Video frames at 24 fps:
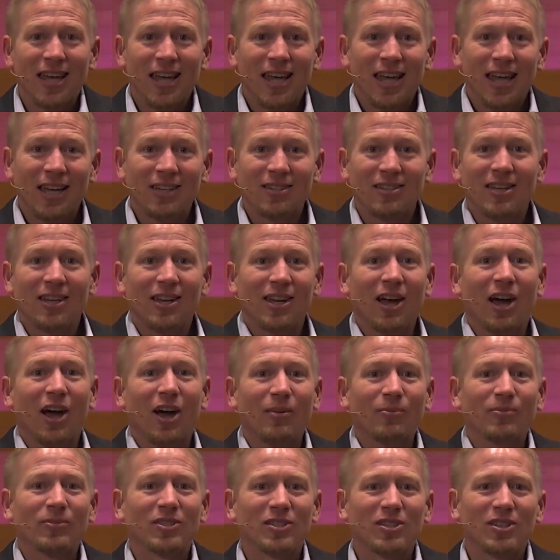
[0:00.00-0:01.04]
as he
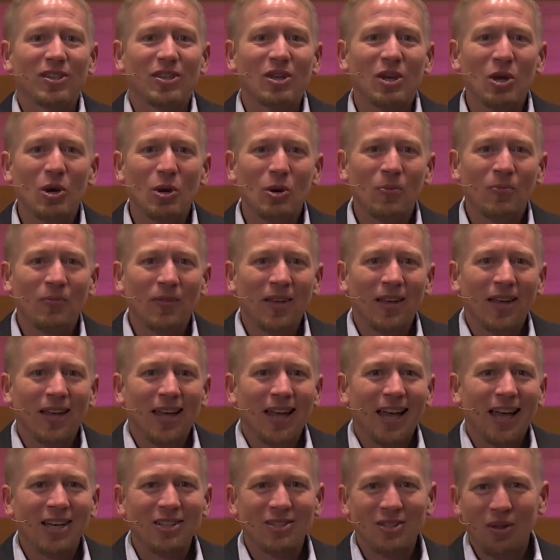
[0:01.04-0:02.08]
comes to you
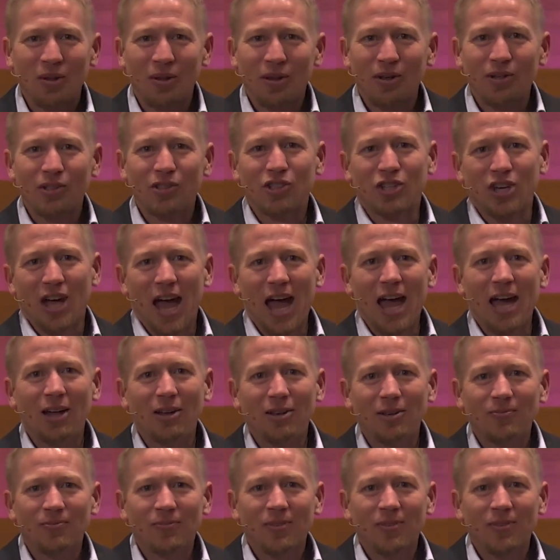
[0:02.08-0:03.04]
as a little child